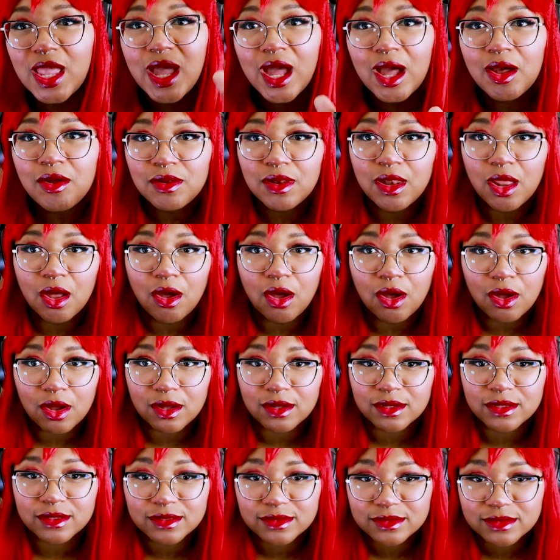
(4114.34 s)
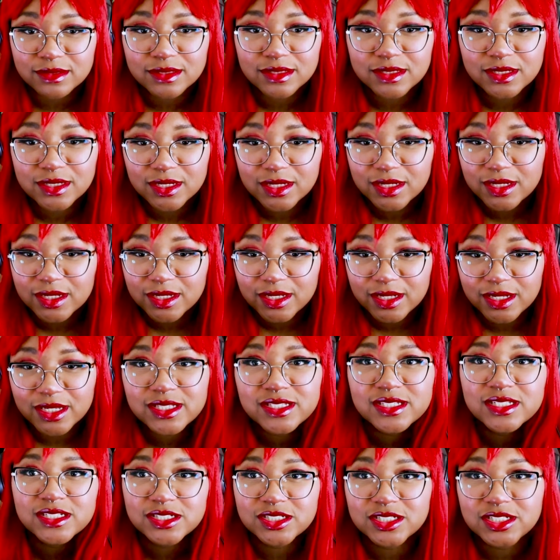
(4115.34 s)
How long
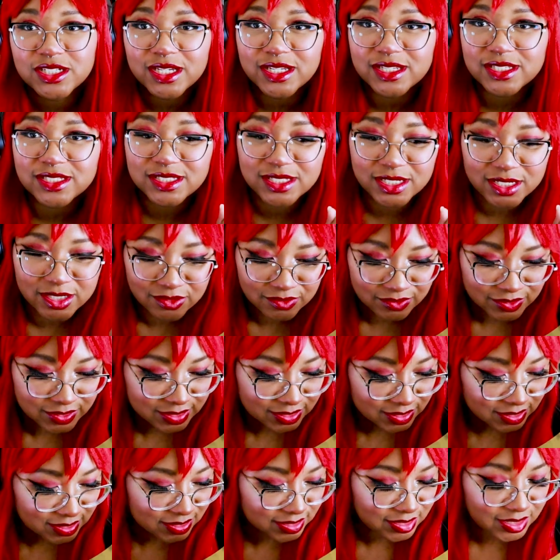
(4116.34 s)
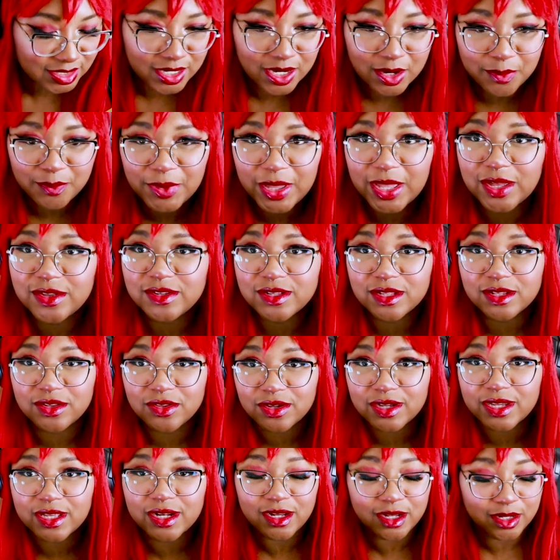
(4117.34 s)
is this chase sequence? And I'm about to
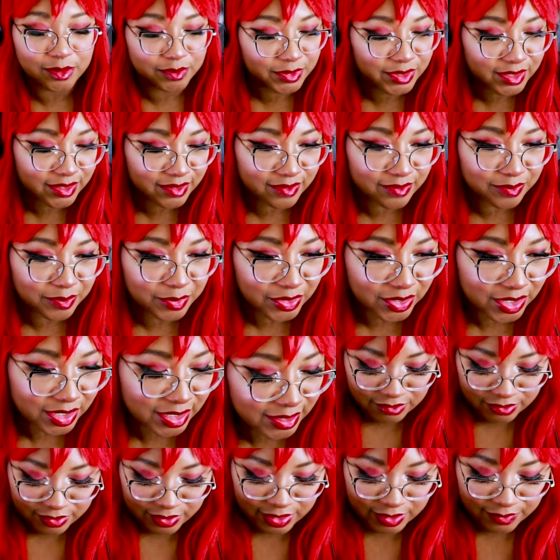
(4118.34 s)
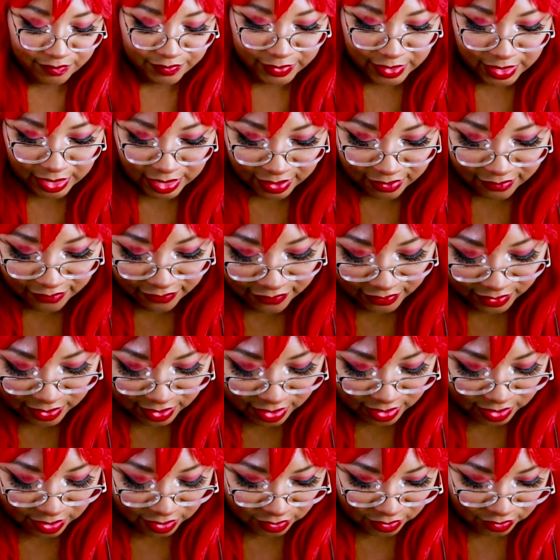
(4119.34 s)
look it up, because bruh, what I'm not
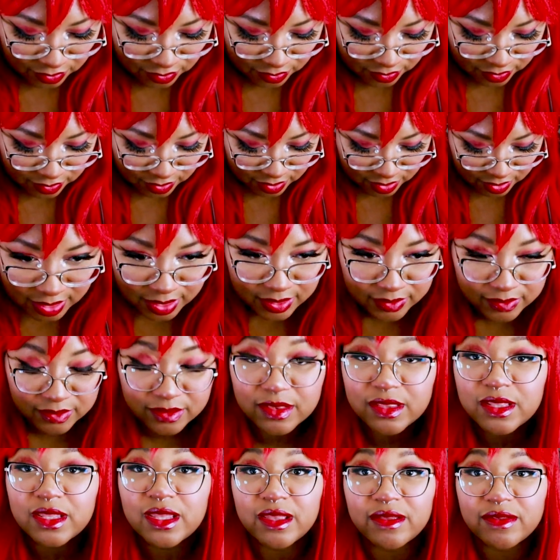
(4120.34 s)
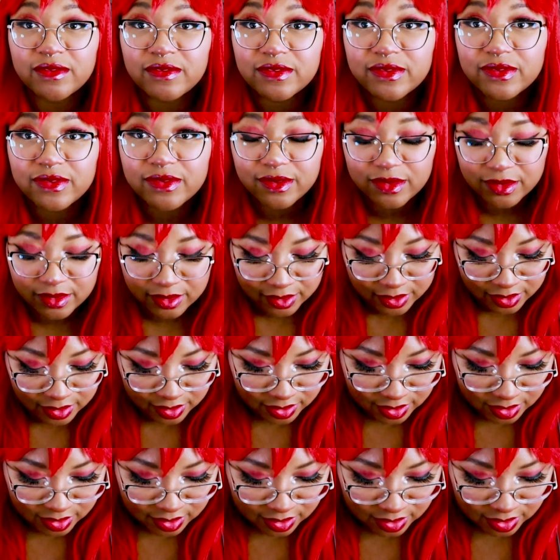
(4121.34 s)
finna do is this
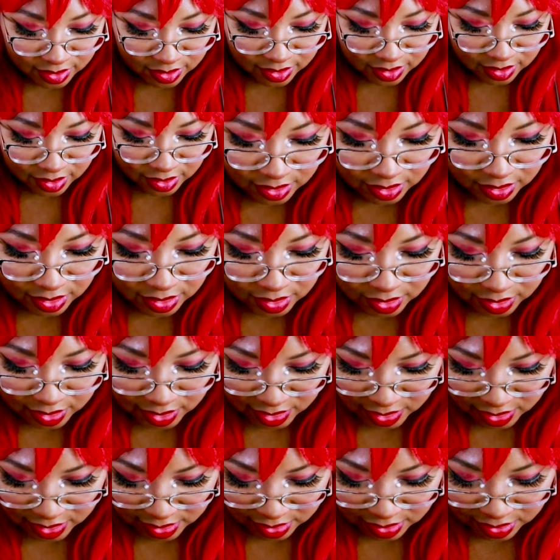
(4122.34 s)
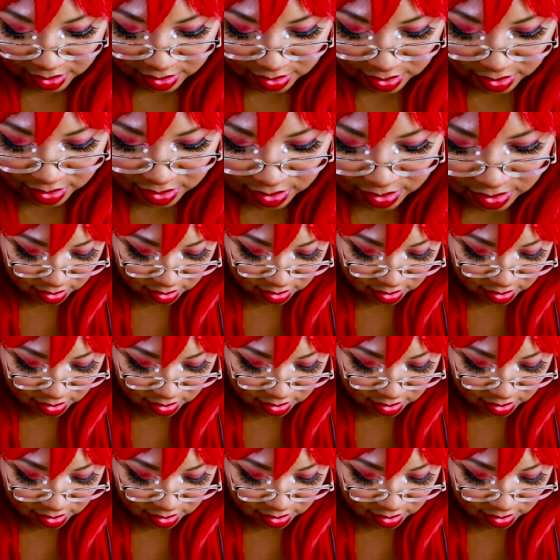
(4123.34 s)
again.